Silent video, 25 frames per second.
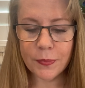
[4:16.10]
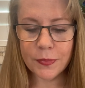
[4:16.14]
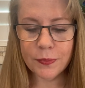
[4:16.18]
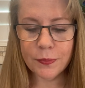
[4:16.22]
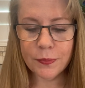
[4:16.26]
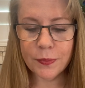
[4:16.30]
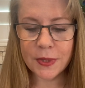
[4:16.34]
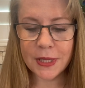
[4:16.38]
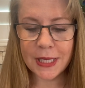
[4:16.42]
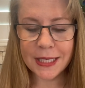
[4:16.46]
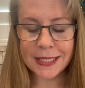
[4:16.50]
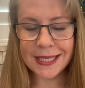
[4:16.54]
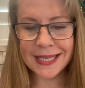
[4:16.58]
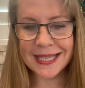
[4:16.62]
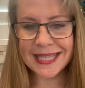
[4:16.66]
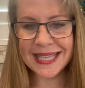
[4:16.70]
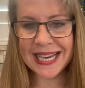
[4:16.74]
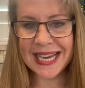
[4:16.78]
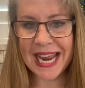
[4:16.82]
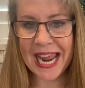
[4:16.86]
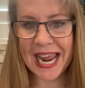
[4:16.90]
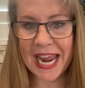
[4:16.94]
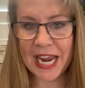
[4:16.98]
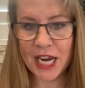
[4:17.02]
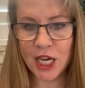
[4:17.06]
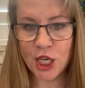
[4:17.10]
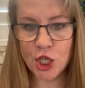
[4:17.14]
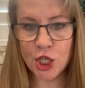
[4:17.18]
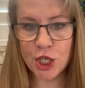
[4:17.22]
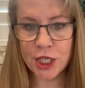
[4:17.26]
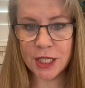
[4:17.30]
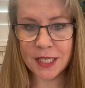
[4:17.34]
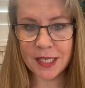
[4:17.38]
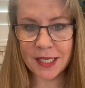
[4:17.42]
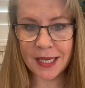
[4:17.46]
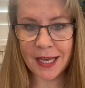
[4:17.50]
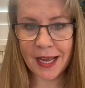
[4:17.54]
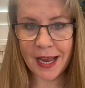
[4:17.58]
This is an
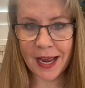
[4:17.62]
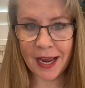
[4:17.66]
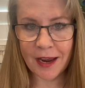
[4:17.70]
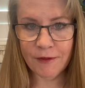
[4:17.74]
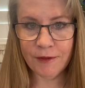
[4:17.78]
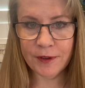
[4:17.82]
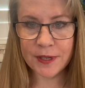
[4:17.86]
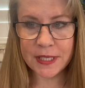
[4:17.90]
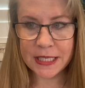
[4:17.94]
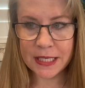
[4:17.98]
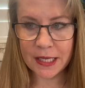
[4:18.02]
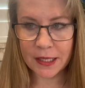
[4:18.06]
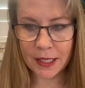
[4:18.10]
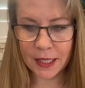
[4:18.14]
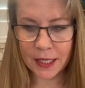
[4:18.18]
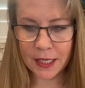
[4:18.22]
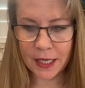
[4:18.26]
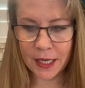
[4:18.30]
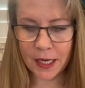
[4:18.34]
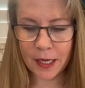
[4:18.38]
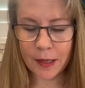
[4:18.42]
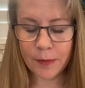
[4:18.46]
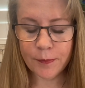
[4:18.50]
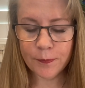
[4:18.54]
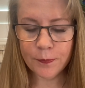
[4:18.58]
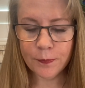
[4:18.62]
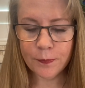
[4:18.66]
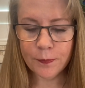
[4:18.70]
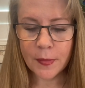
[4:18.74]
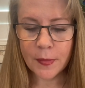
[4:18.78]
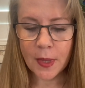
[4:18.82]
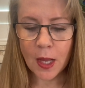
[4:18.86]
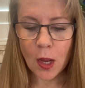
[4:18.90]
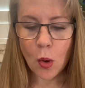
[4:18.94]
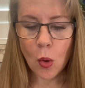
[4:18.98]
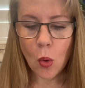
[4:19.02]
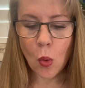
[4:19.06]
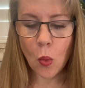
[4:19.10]
HCA facility.
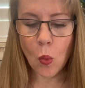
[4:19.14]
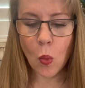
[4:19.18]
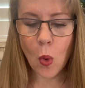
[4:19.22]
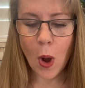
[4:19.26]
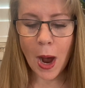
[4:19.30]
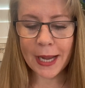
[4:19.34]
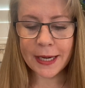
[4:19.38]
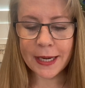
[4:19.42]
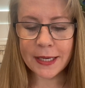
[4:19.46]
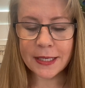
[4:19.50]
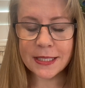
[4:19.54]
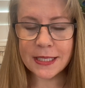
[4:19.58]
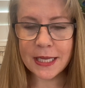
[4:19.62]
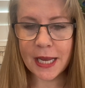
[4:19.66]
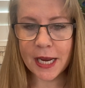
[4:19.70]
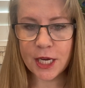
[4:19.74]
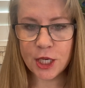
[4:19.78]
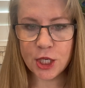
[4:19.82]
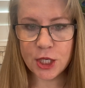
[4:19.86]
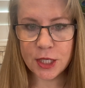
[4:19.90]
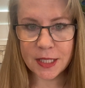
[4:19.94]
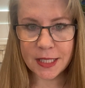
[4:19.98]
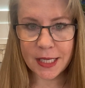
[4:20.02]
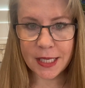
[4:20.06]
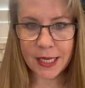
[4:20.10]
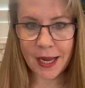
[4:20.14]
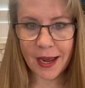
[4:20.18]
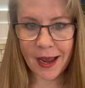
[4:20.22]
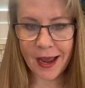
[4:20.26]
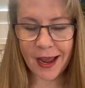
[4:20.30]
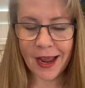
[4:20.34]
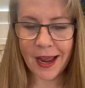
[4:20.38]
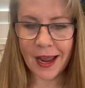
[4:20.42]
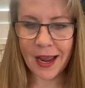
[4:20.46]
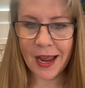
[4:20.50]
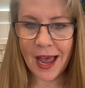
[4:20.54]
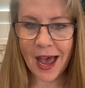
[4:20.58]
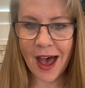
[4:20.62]
Why does
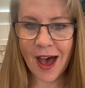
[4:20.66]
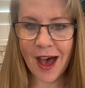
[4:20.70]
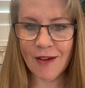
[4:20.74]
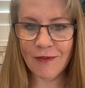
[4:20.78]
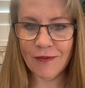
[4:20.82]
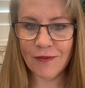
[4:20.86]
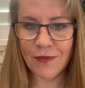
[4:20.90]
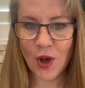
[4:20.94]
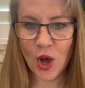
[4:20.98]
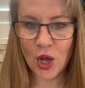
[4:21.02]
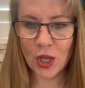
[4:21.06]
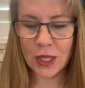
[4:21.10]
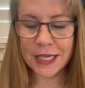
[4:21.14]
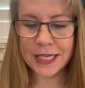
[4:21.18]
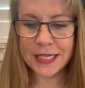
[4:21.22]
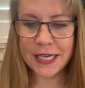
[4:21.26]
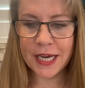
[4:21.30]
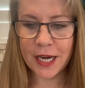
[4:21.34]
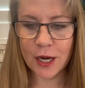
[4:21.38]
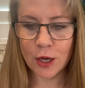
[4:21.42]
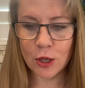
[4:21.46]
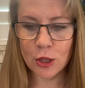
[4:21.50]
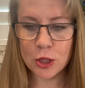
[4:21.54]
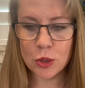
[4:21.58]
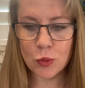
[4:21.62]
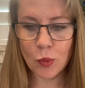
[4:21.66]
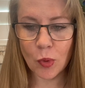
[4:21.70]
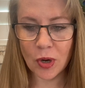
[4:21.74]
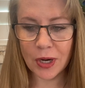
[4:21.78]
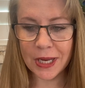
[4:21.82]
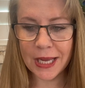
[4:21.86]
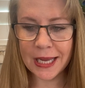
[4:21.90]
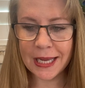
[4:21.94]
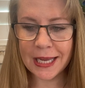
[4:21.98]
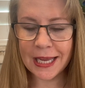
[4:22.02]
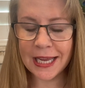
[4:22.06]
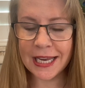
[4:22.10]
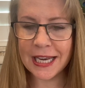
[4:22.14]
HCA have volunteers
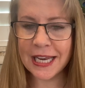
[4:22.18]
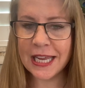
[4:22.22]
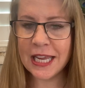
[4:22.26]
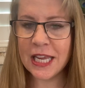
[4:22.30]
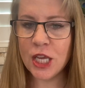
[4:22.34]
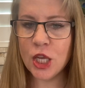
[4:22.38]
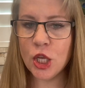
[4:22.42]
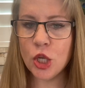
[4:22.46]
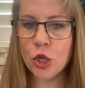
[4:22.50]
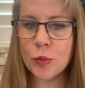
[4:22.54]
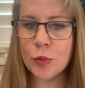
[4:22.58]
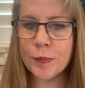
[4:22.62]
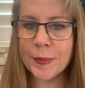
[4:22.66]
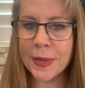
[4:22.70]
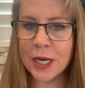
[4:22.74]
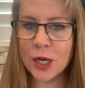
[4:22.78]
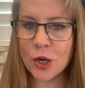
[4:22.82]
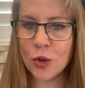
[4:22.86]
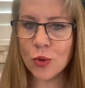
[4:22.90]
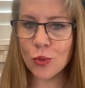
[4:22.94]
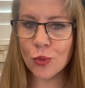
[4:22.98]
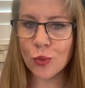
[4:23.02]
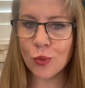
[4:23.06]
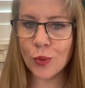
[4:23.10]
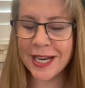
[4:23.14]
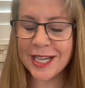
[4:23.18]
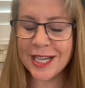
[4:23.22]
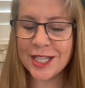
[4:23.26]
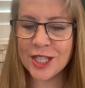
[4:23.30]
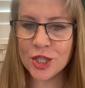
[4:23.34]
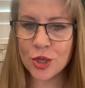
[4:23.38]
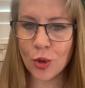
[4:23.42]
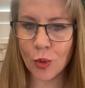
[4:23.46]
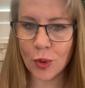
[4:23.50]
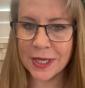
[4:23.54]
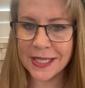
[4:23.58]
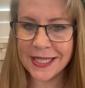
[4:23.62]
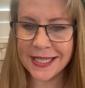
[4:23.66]
working in human
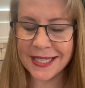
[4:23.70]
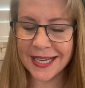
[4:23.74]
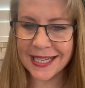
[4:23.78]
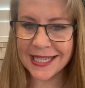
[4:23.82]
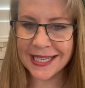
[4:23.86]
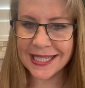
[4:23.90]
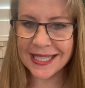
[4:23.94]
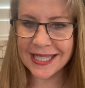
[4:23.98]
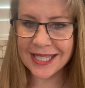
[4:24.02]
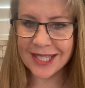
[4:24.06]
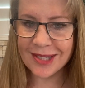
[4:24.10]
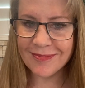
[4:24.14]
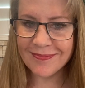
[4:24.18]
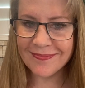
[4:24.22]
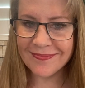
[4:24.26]
resources?